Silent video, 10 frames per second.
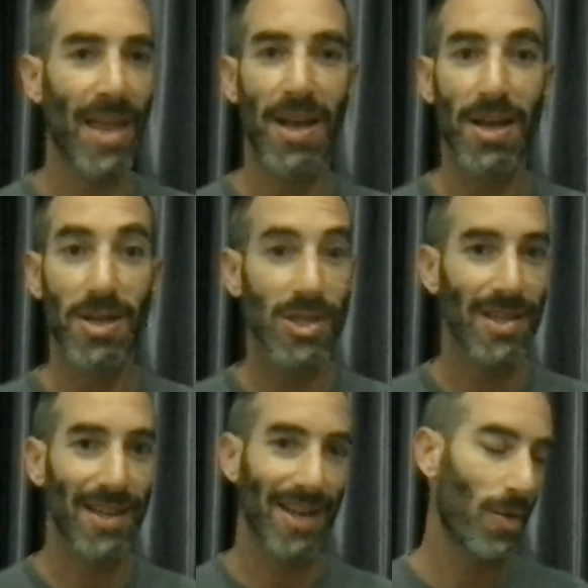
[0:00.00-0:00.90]

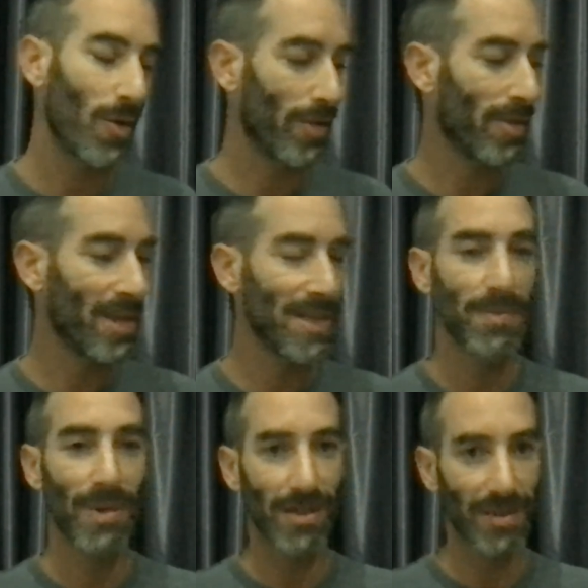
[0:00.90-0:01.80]
energy and all the
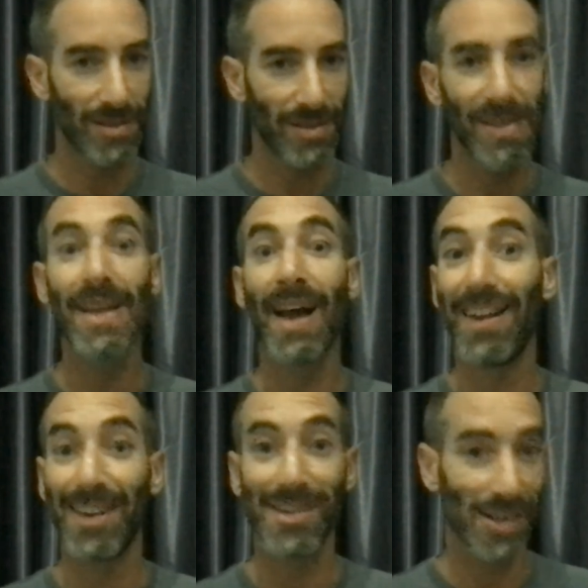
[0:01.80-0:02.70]
things, but
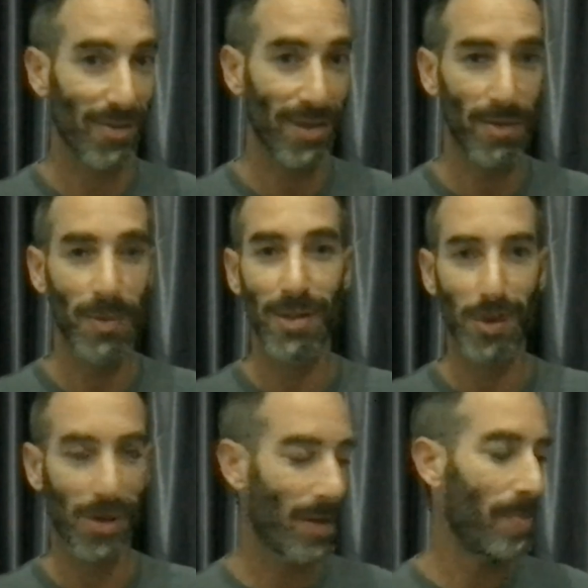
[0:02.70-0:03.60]
colors even. We'll
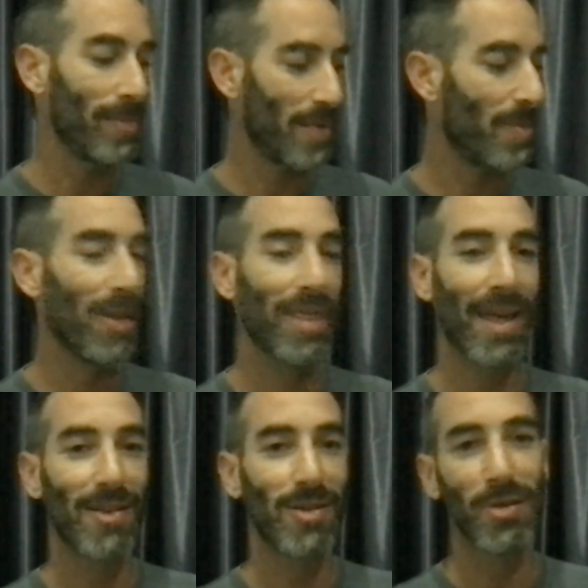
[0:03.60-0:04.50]
talk about
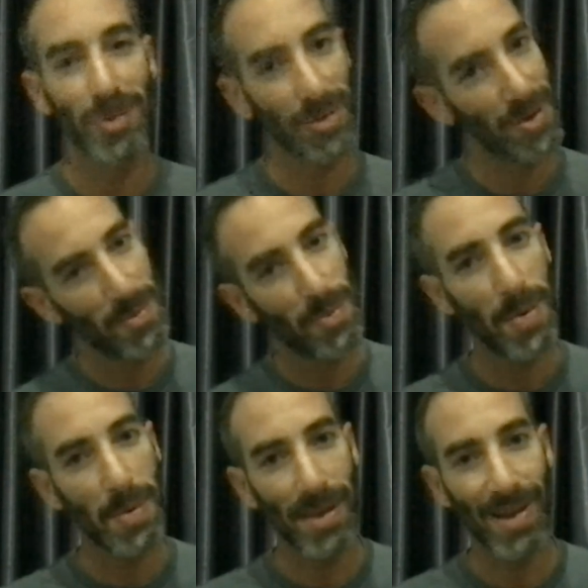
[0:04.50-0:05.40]
that too,
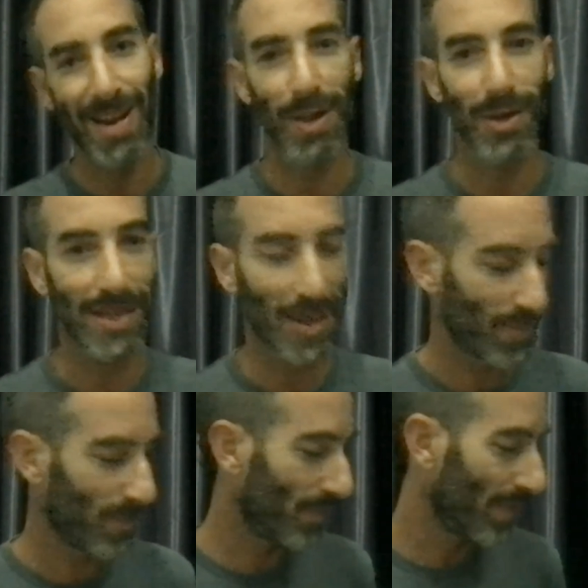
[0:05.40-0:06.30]
probably in another
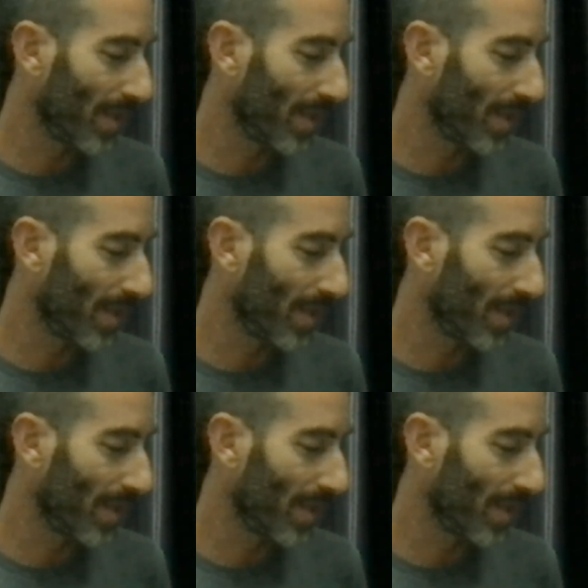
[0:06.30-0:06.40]
time.